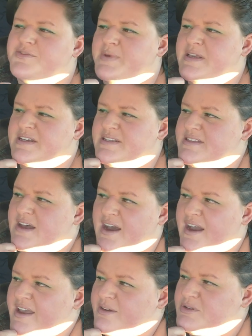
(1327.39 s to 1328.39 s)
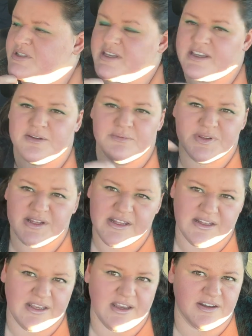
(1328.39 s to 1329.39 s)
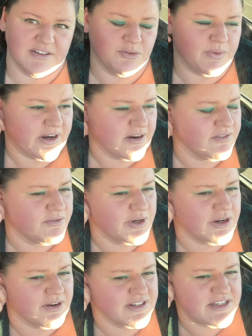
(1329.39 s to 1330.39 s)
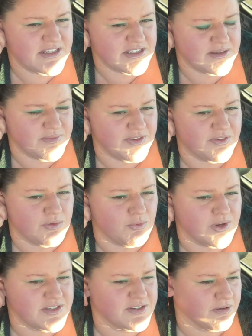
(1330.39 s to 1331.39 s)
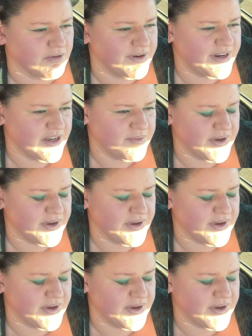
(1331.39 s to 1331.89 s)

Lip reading: because I was like completely unaware of what autism even was growing up.